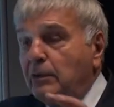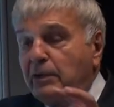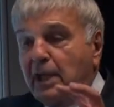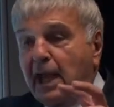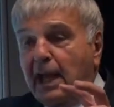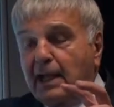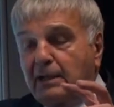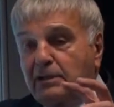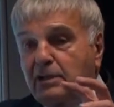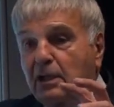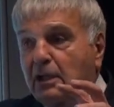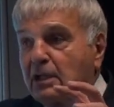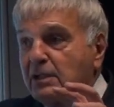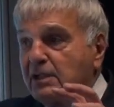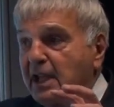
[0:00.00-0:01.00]
that
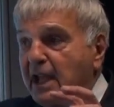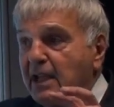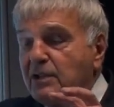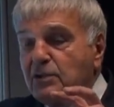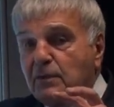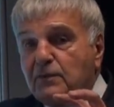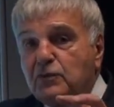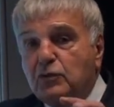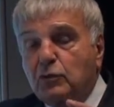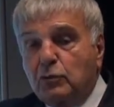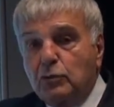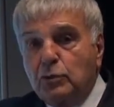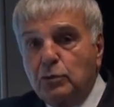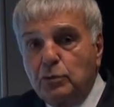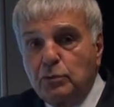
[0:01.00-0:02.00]
contains of
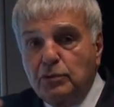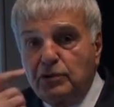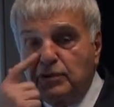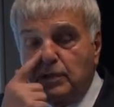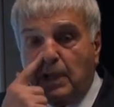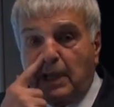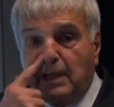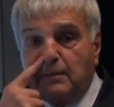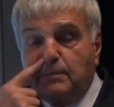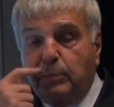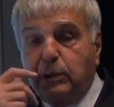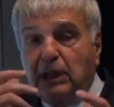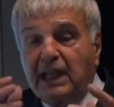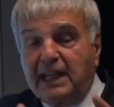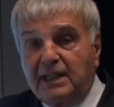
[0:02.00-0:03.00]
screws and
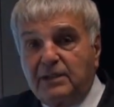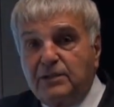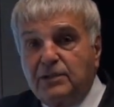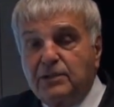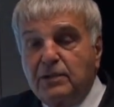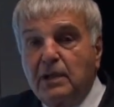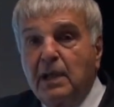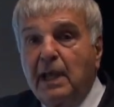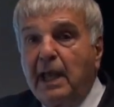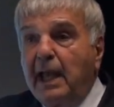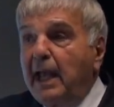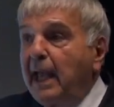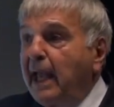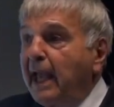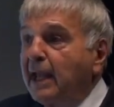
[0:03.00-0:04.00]
plates,
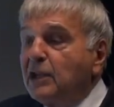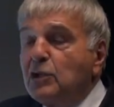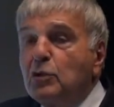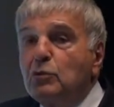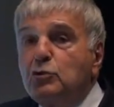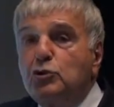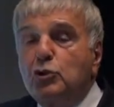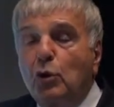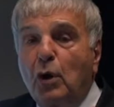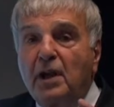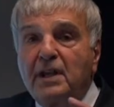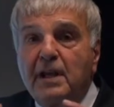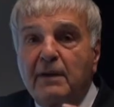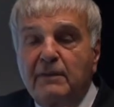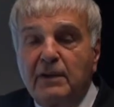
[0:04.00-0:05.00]
and you
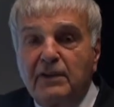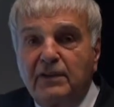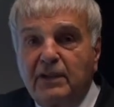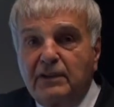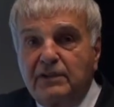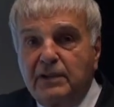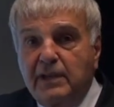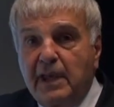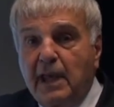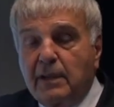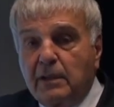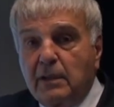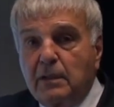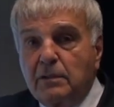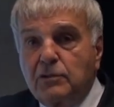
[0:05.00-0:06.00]
join everything
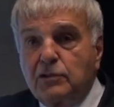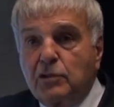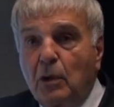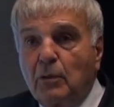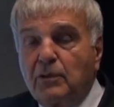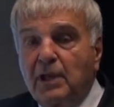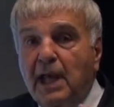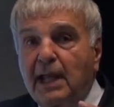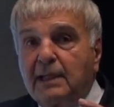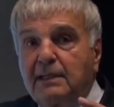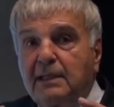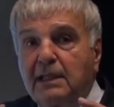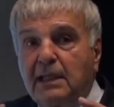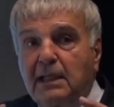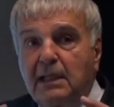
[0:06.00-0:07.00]
together so
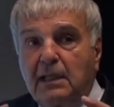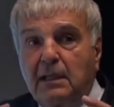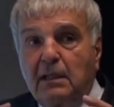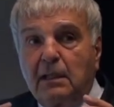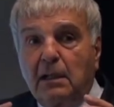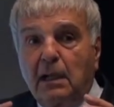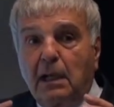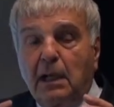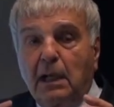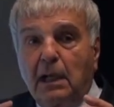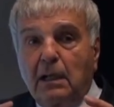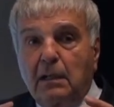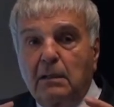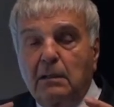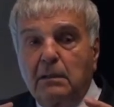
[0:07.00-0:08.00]
that the
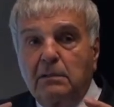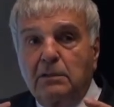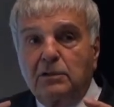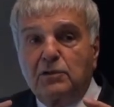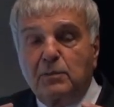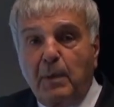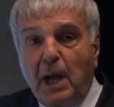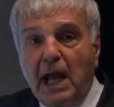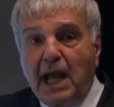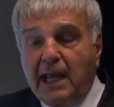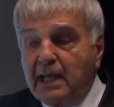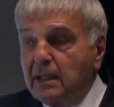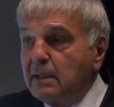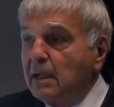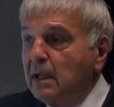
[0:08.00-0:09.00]

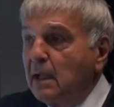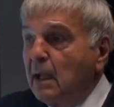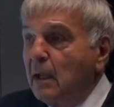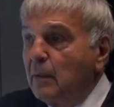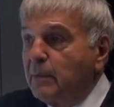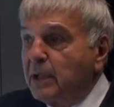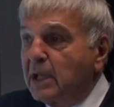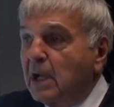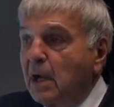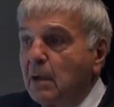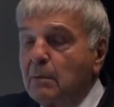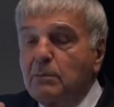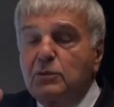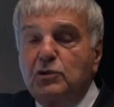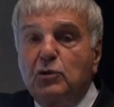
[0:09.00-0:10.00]
spine
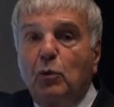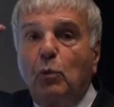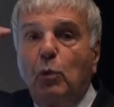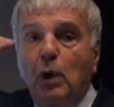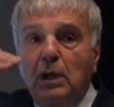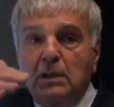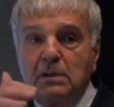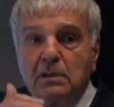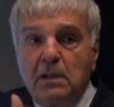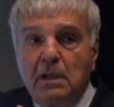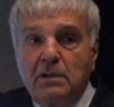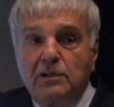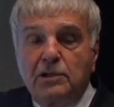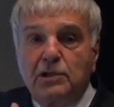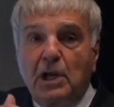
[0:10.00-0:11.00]
becomes one
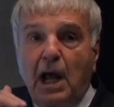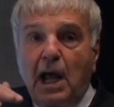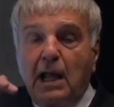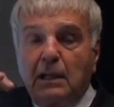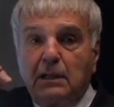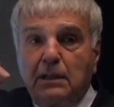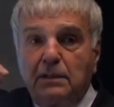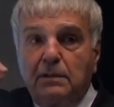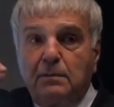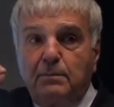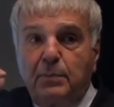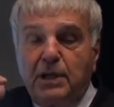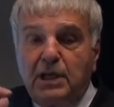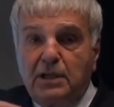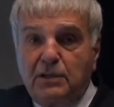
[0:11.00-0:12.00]
solid
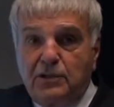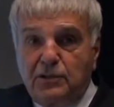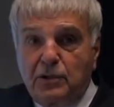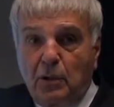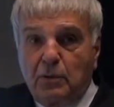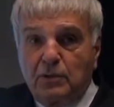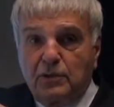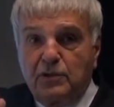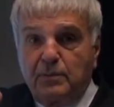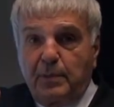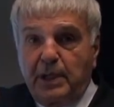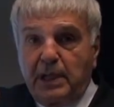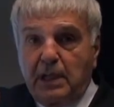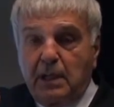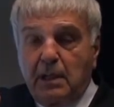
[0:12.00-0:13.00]
piece, so to
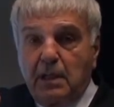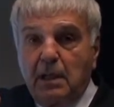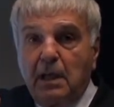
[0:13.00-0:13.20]
speak.